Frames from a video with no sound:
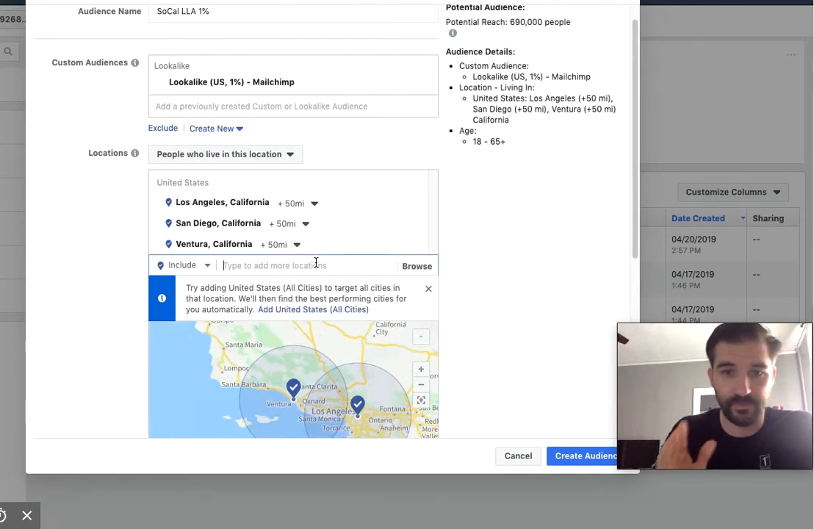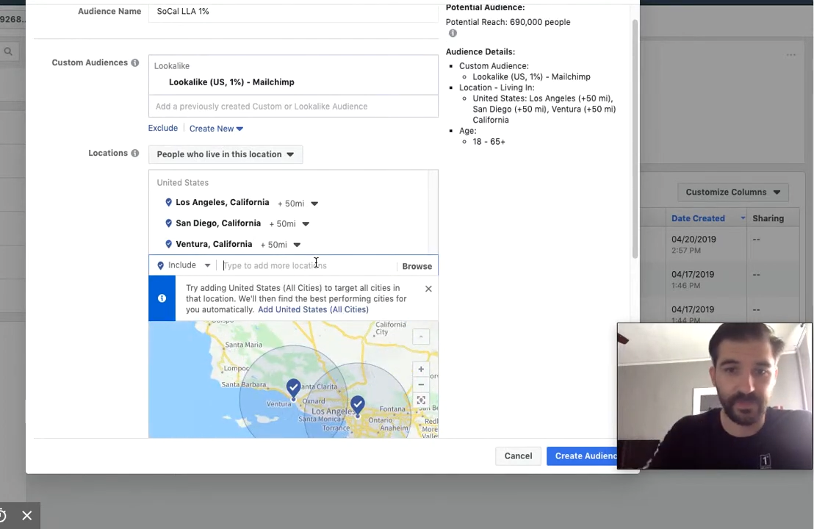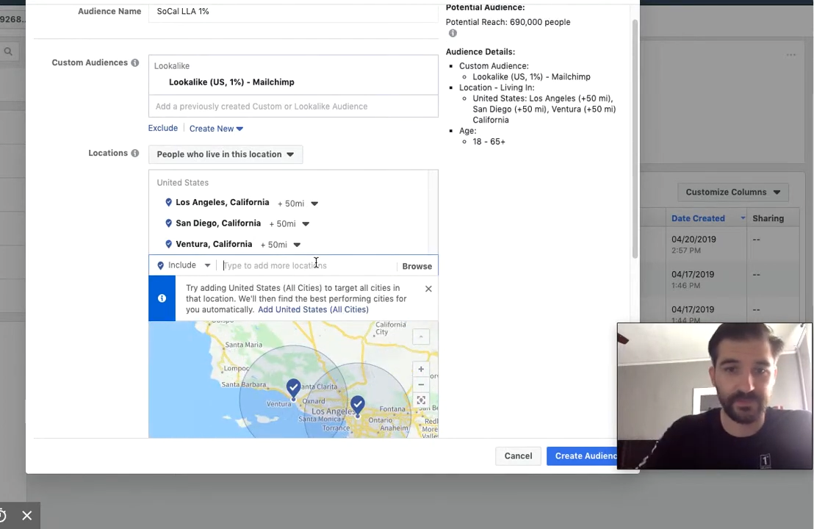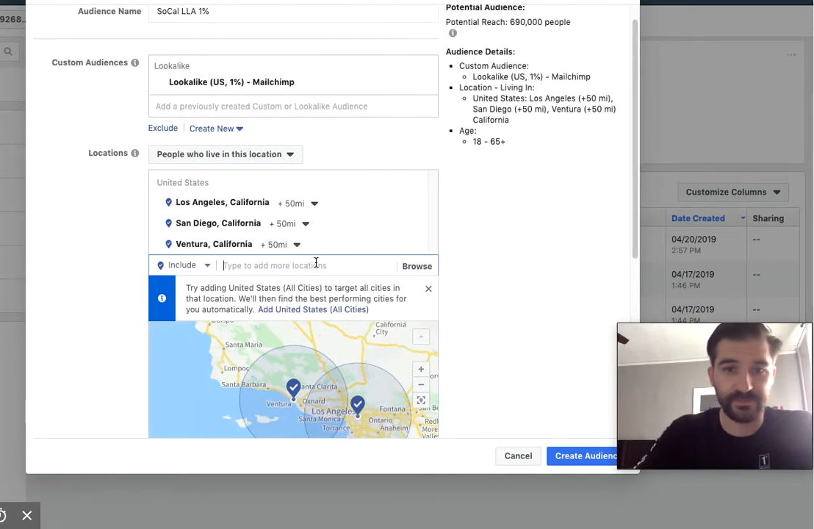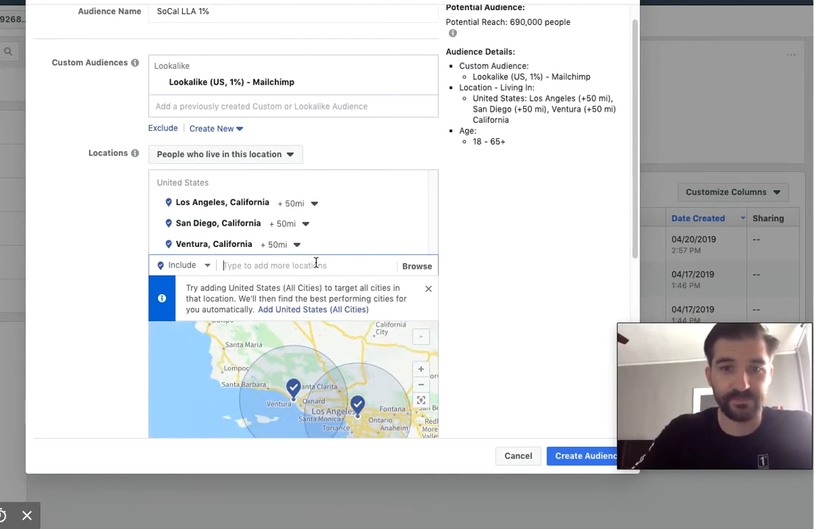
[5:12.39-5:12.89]

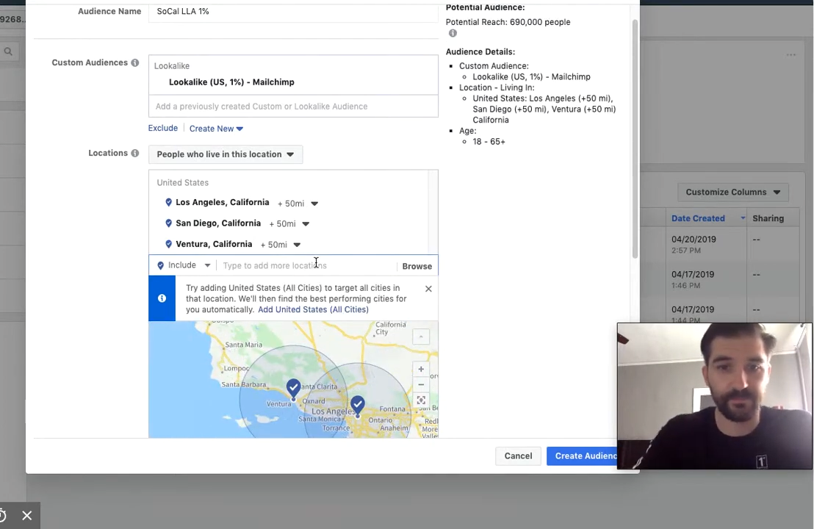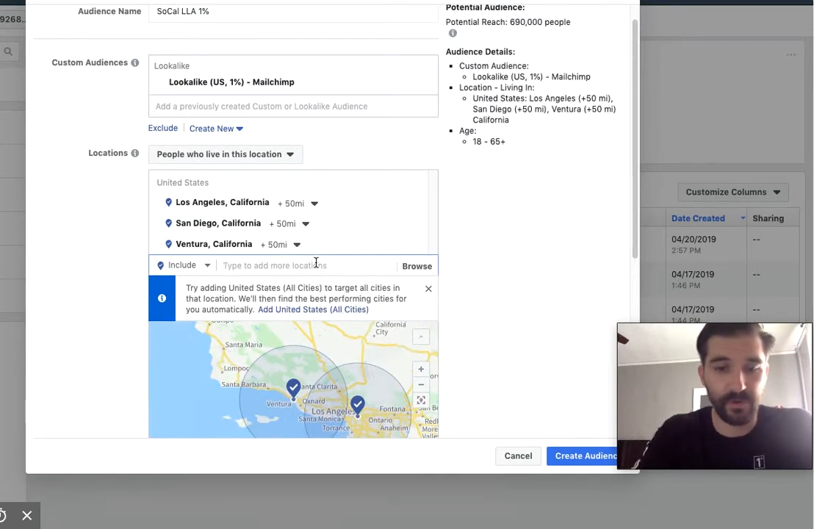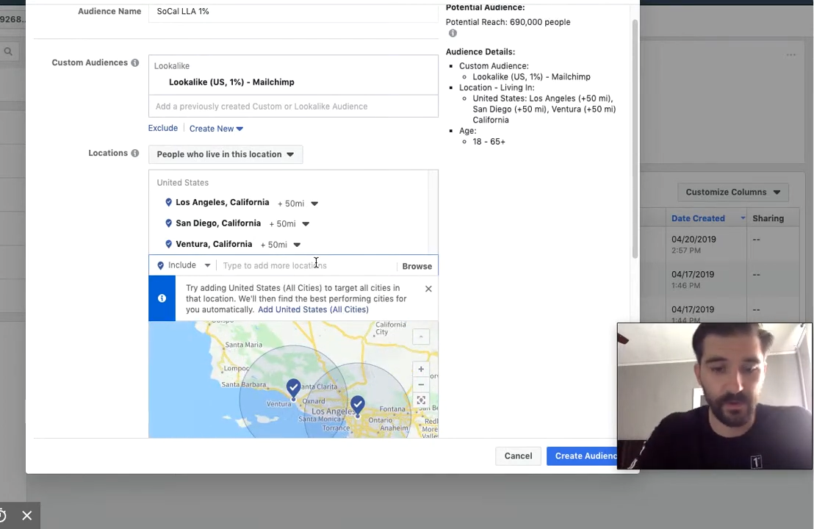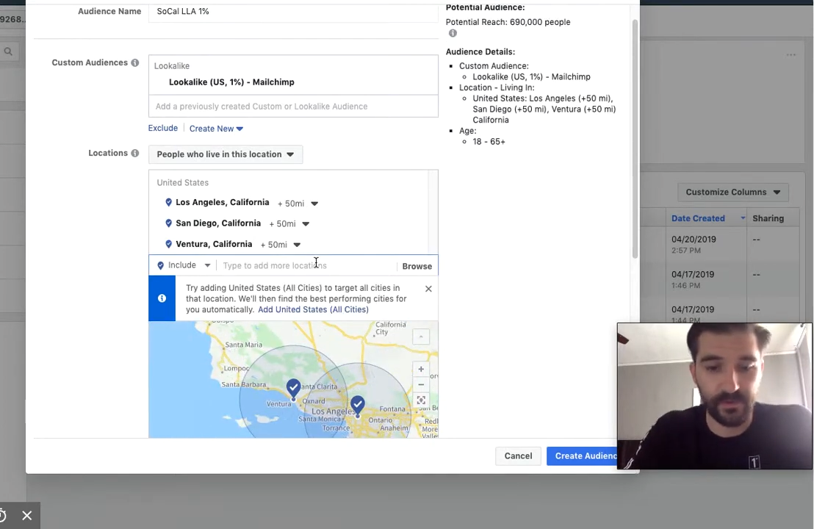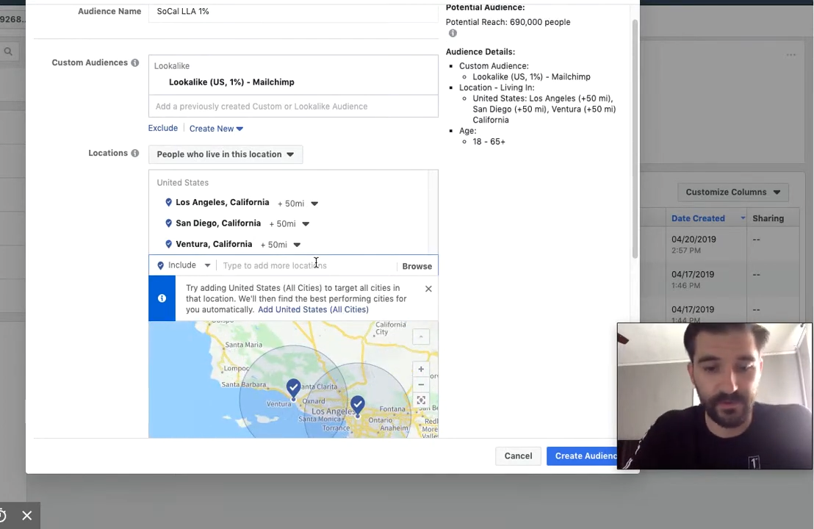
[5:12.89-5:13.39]
east
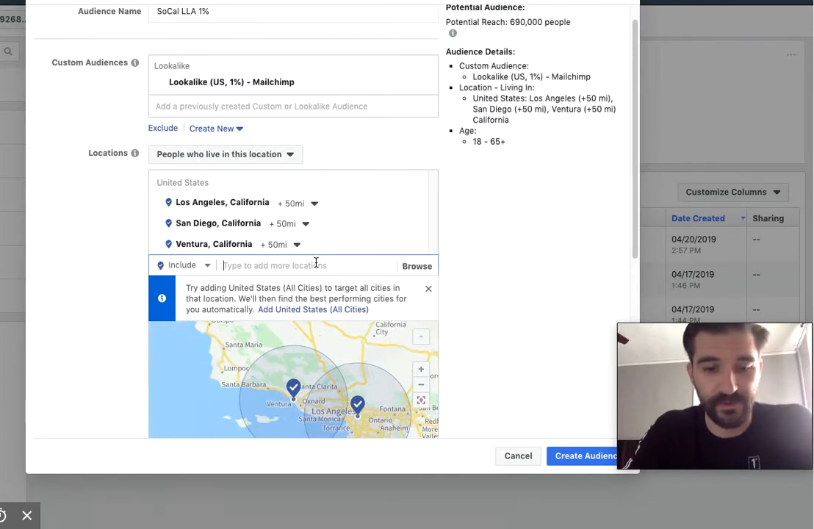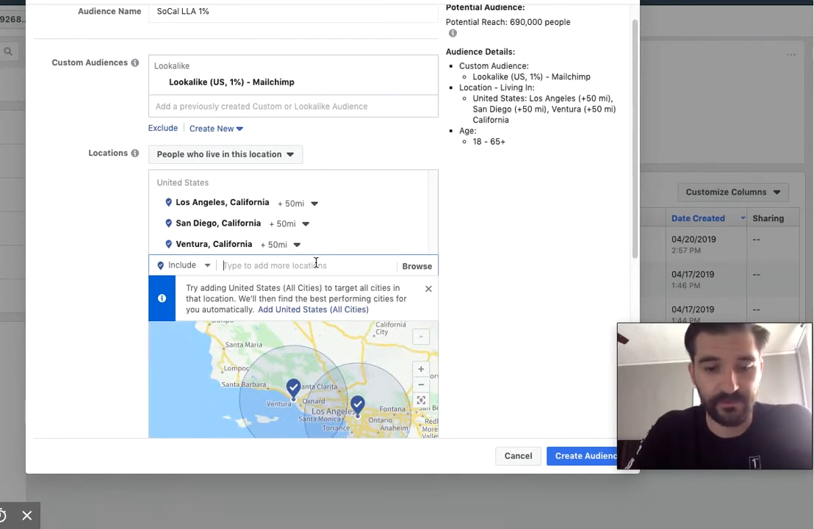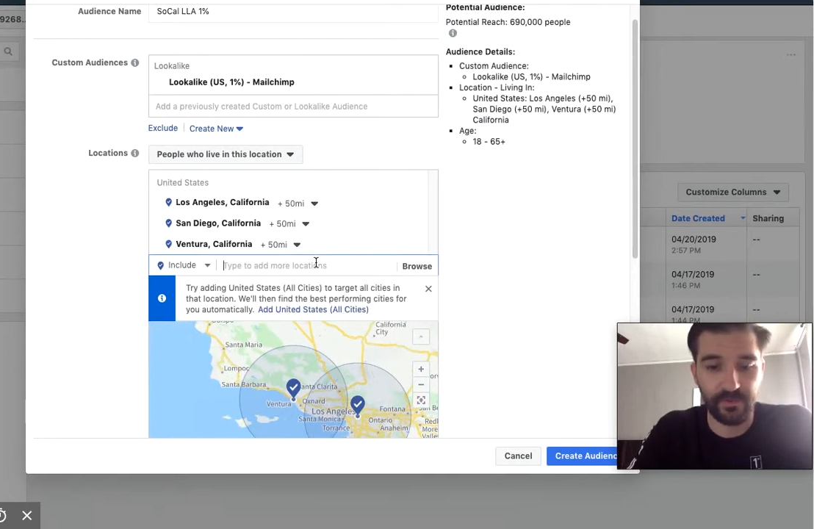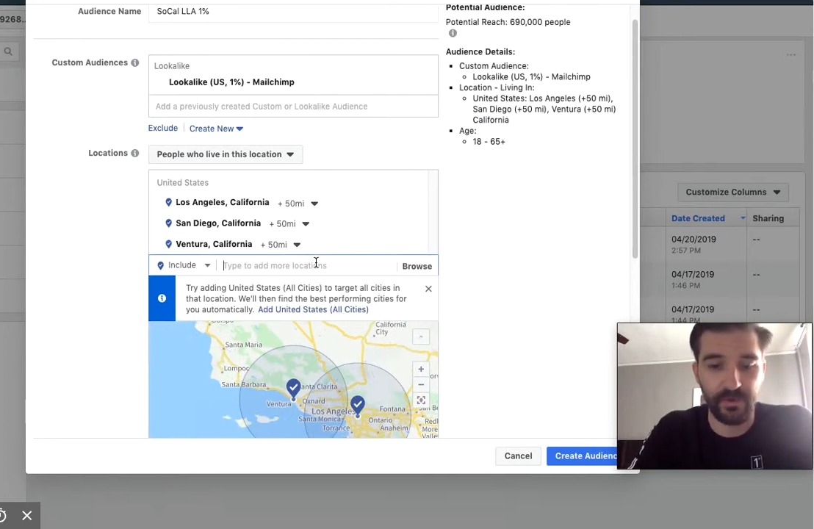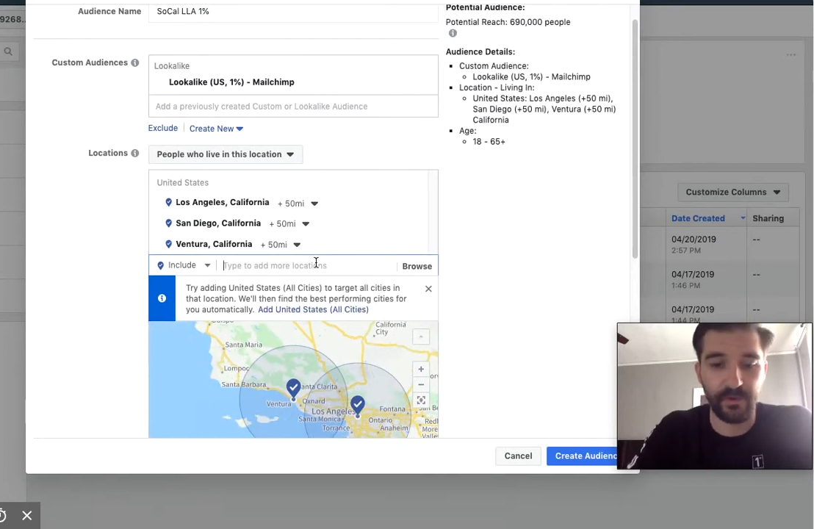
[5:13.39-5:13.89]
part of the
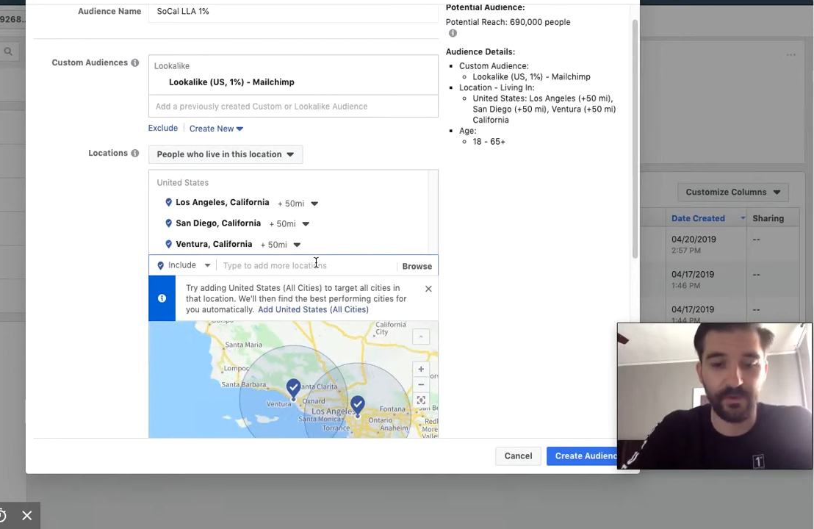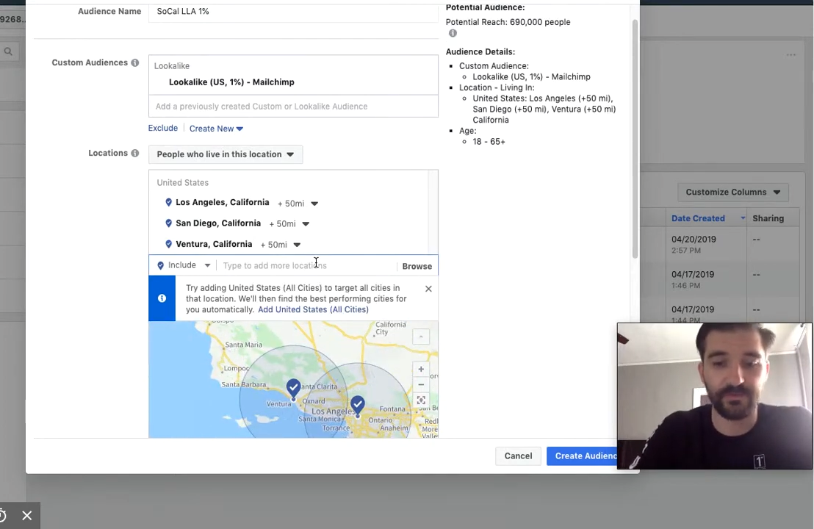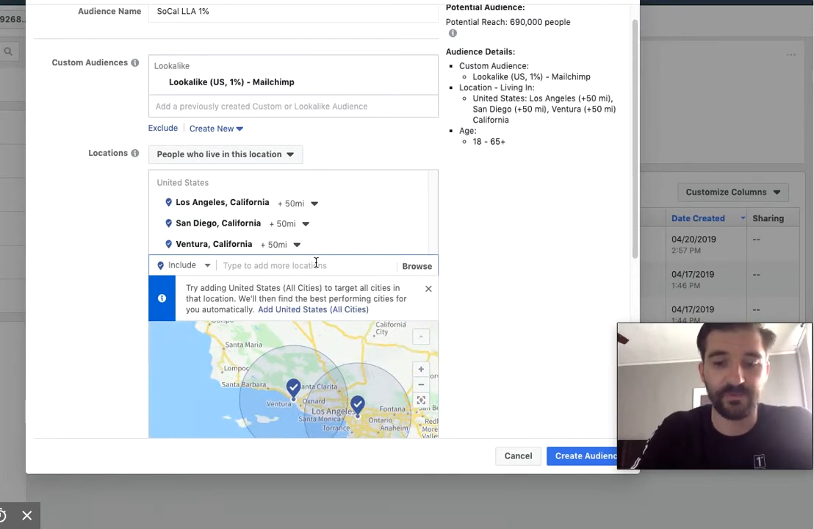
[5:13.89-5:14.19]
desert area,